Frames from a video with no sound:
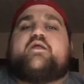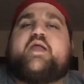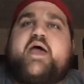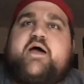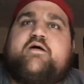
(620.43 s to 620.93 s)

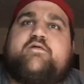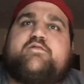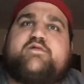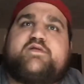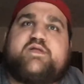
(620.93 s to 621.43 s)

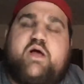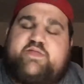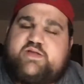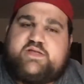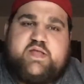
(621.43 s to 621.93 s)
Now,
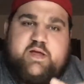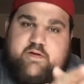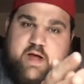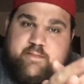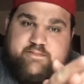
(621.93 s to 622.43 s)

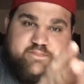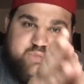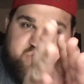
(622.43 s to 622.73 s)
I'm